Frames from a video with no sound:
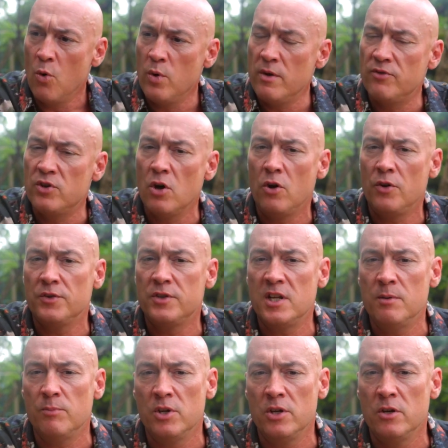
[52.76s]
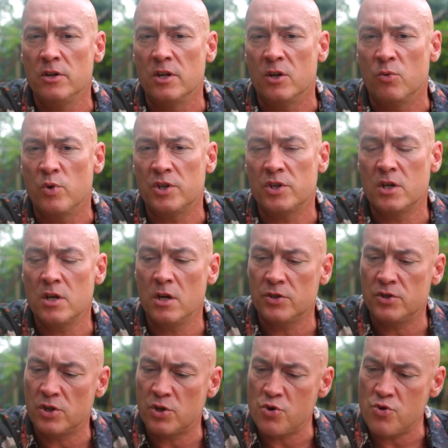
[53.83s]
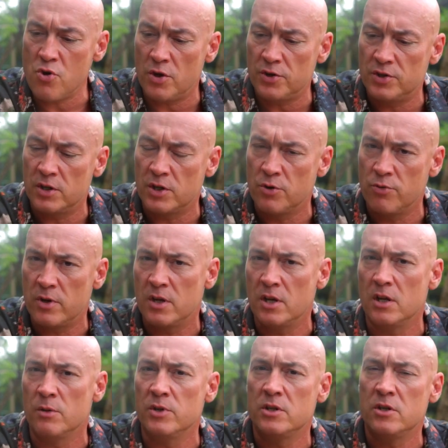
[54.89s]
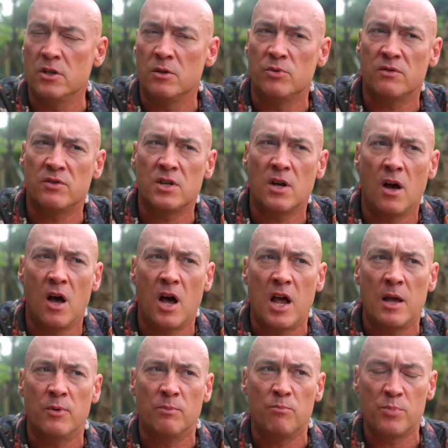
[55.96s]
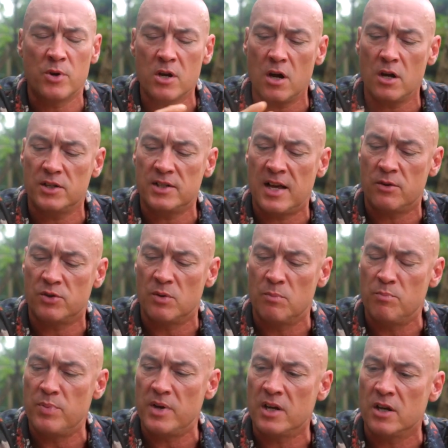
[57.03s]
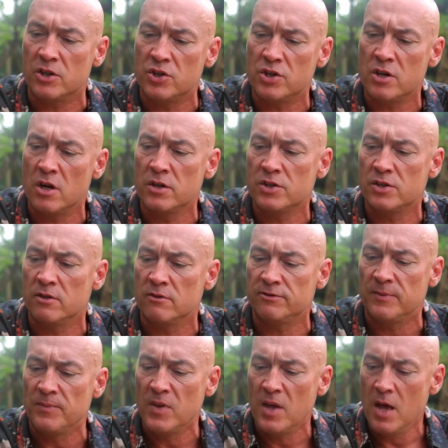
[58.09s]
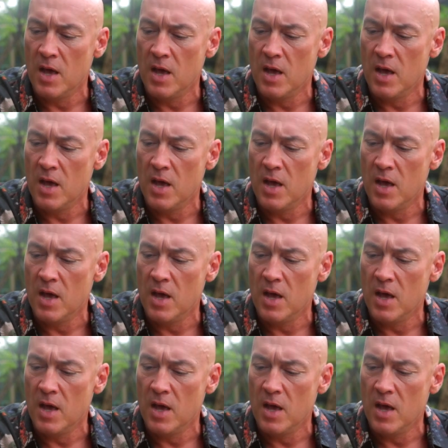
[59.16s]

We've got deep learning, which cuts across the curriculum in terms of time and cuts out some bigger chunks of